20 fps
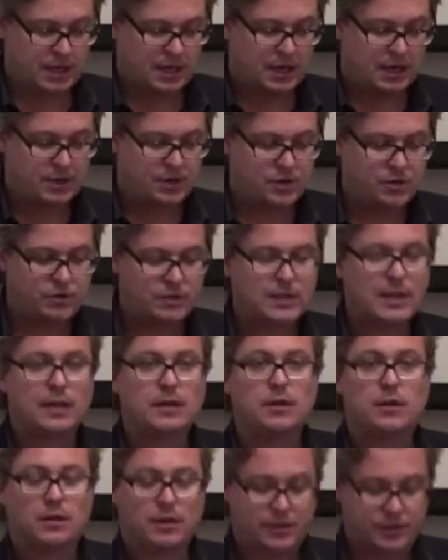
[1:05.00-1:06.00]
and new
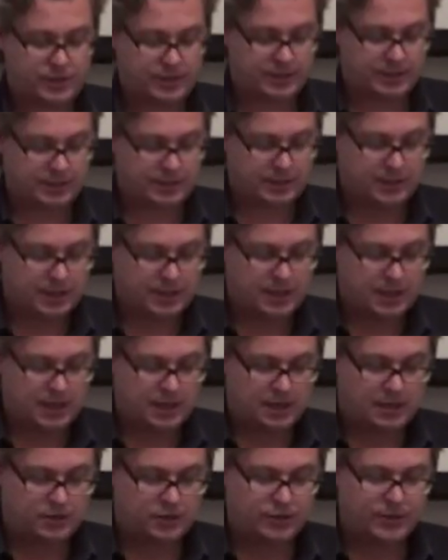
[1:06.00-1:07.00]
technologies
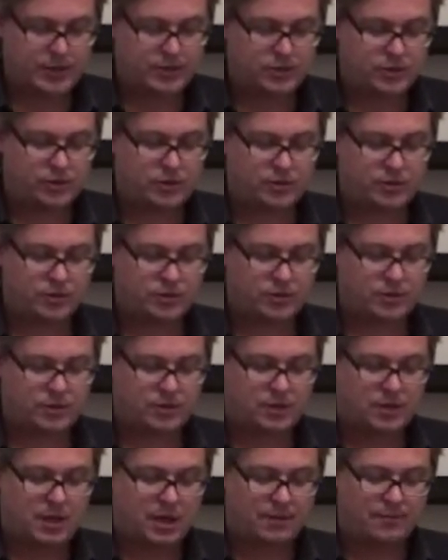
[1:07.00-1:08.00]
to
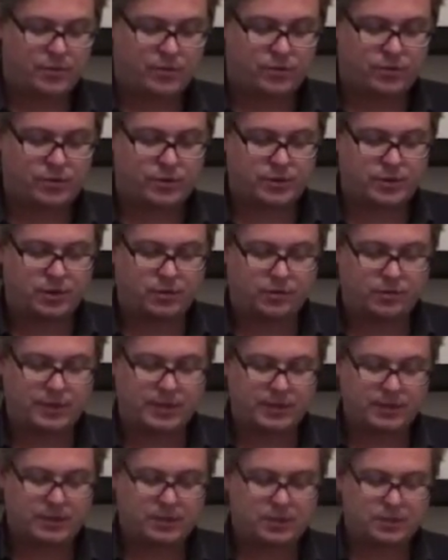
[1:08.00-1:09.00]
introduce a broad
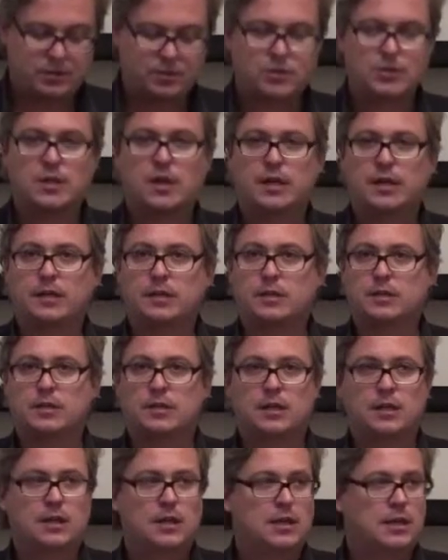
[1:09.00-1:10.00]
audience to science
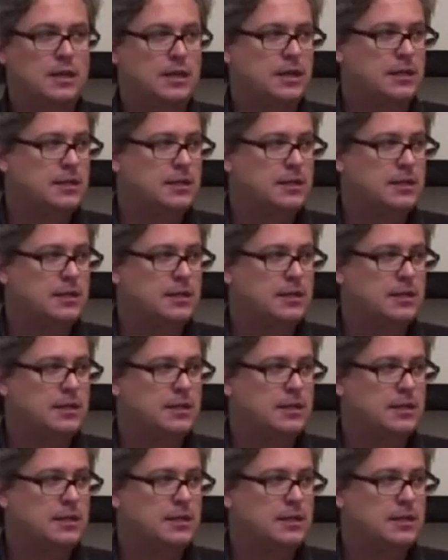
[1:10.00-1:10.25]
and